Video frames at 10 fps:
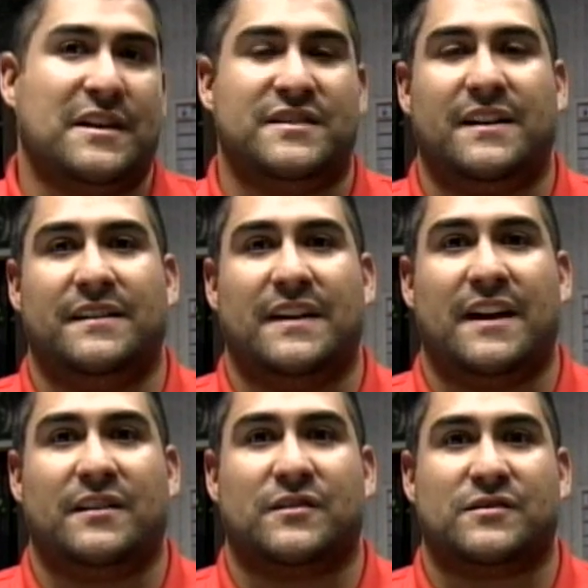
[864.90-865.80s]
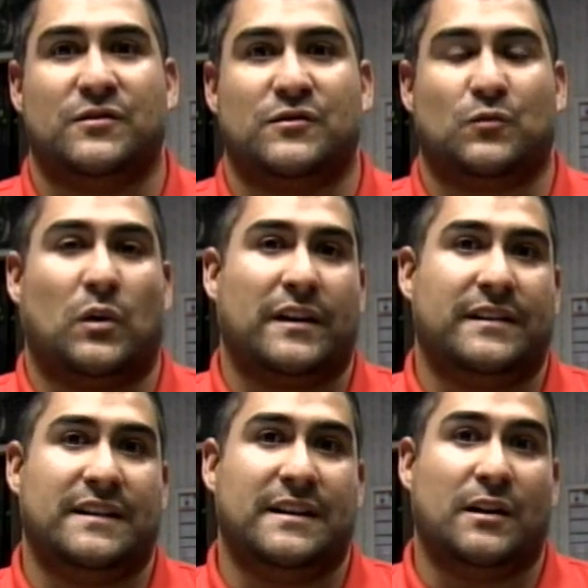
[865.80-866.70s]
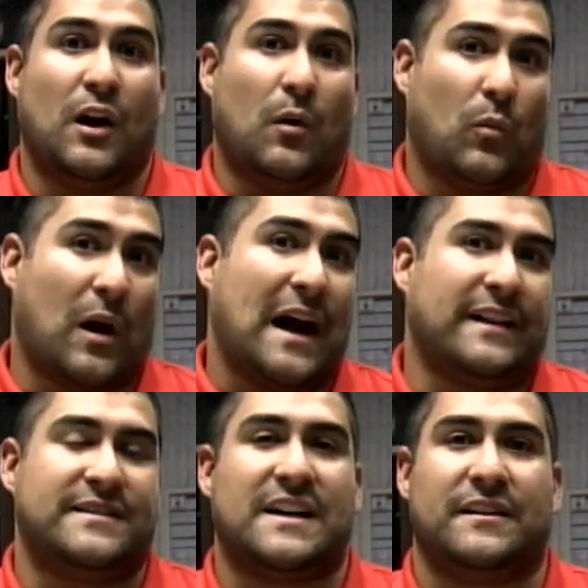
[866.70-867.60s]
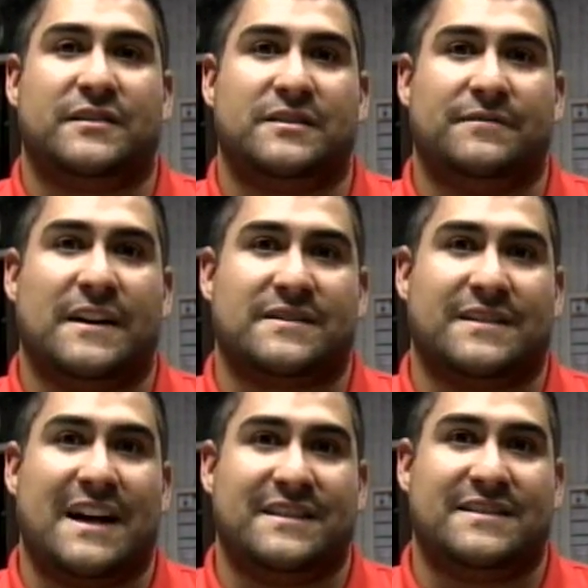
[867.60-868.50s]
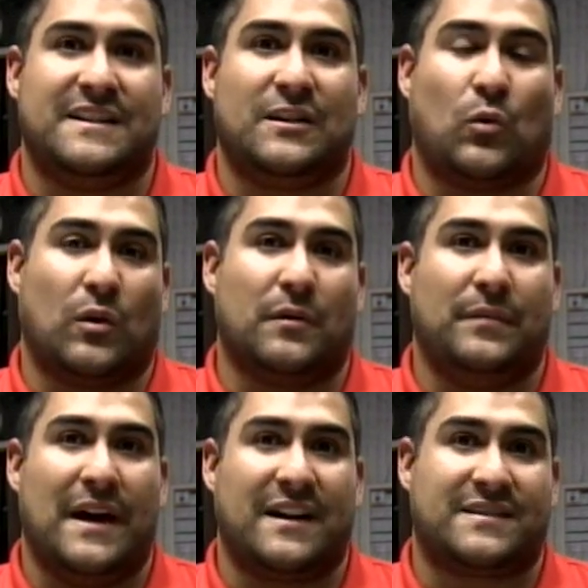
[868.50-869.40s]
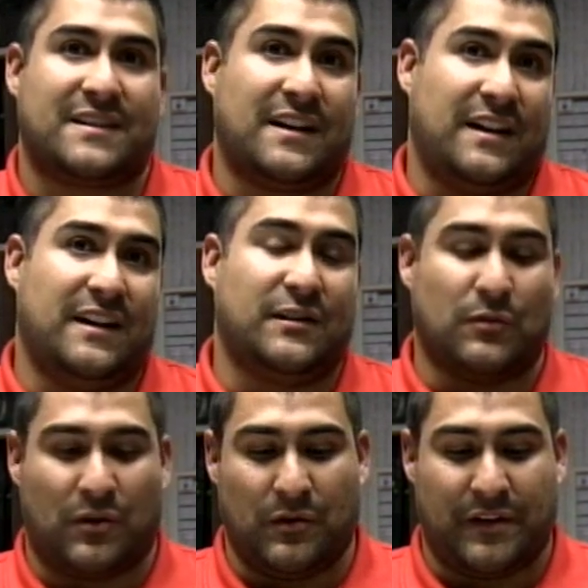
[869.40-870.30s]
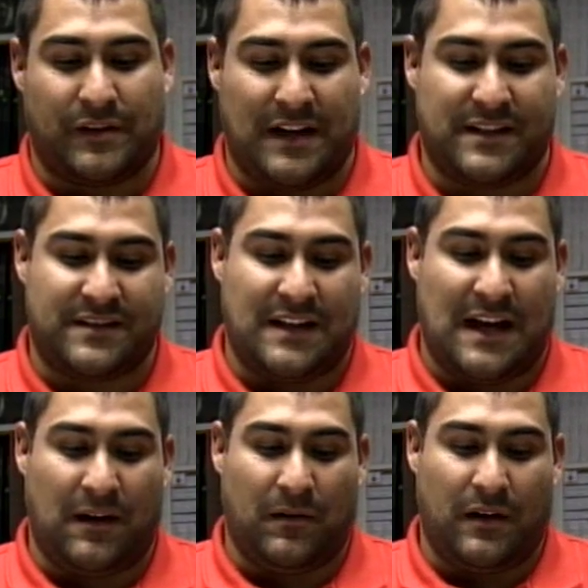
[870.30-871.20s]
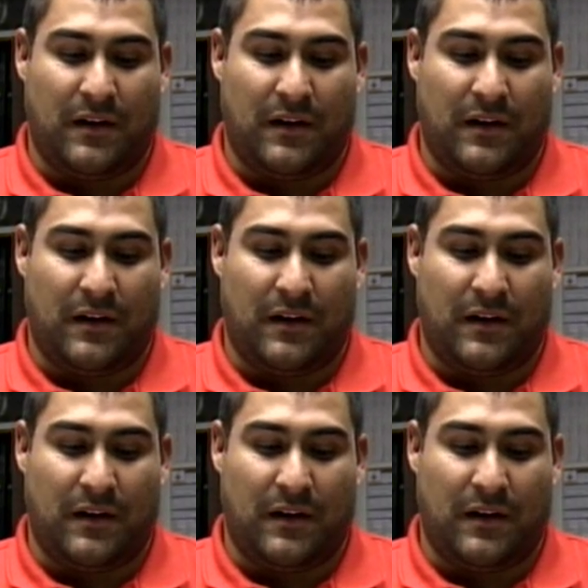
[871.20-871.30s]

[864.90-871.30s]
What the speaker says: Jaden Daniels, who's one of the more highly touted 2019 quarterbacks in the recruiting class. Now,